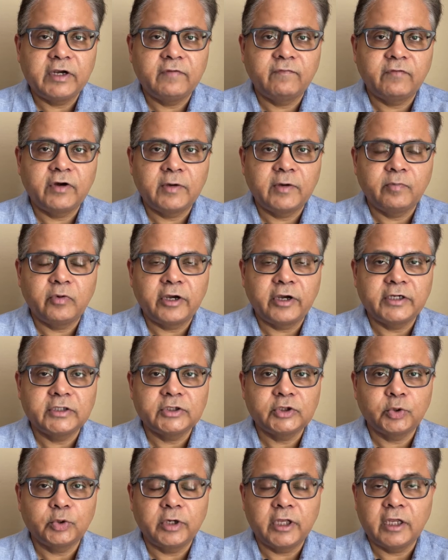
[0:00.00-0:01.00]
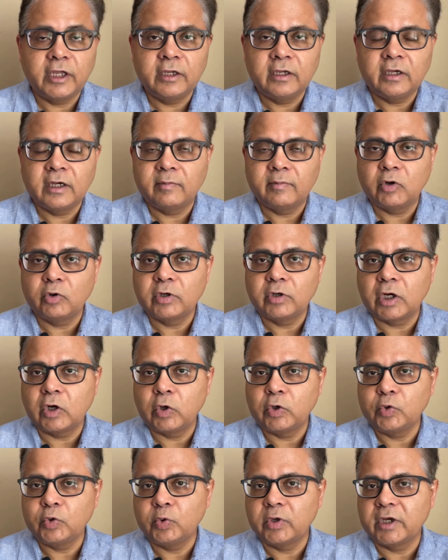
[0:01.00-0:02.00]
different points today about
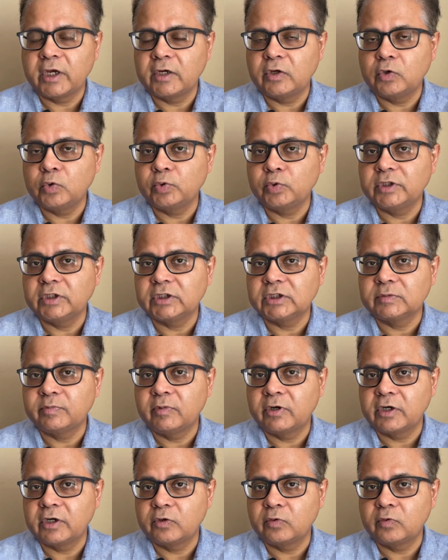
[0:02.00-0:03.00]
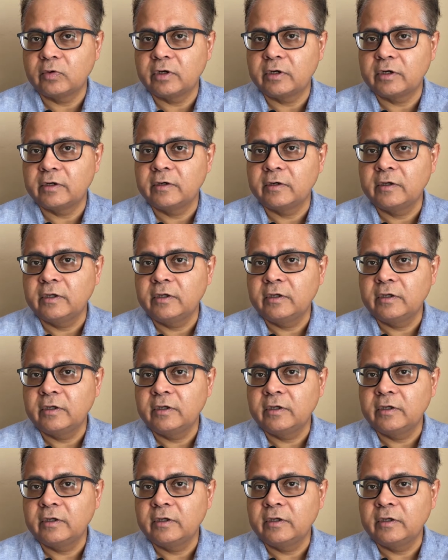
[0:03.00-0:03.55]
how you can do this particular